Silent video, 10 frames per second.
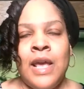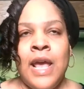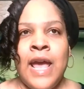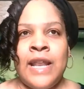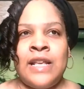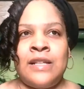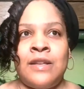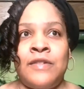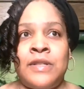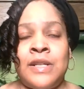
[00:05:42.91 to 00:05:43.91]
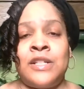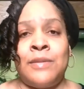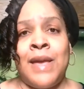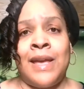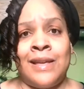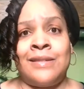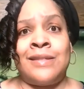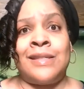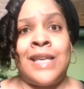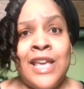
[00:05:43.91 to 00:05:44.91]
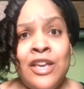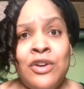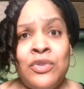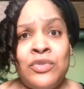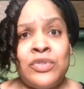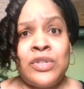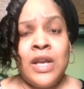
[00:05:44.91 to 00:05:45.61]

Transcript: and his decision making skills,